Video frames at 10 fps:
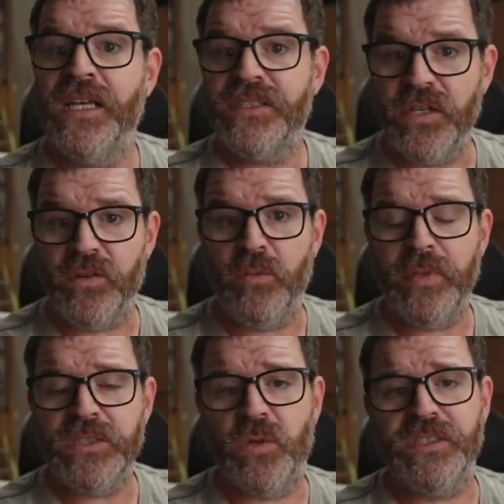So don't
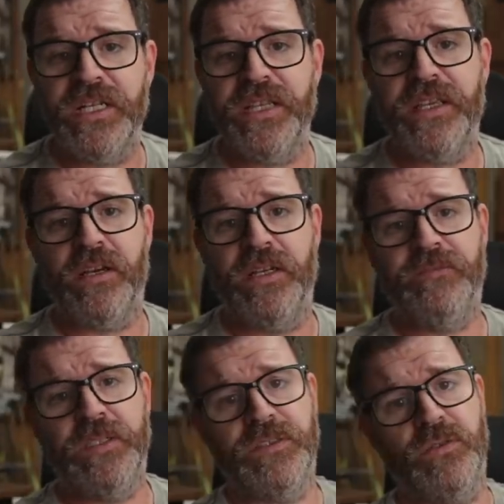binge watch anything on
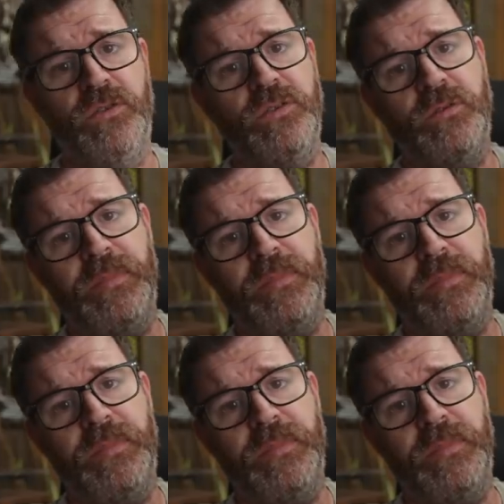Netflix or Hulu.